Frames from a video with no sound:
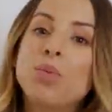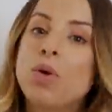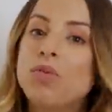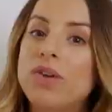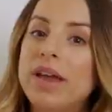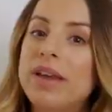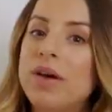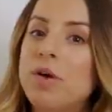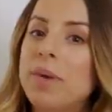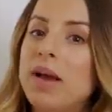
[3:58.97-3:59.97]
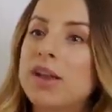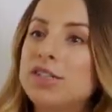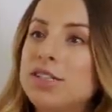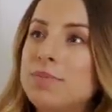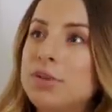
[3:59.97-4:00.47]
woven, oh my God,
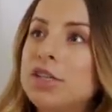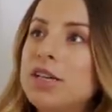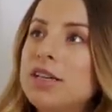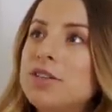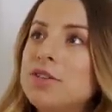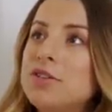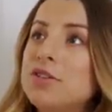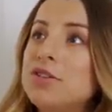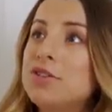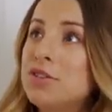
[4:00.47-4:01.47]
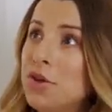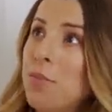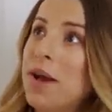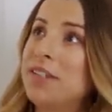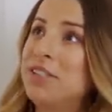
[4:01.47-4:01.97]
she's pushing
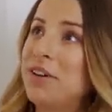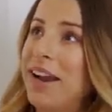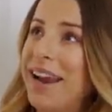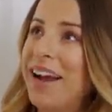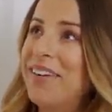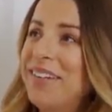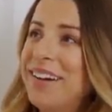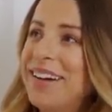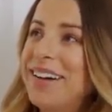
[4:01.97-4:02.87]
so much right now.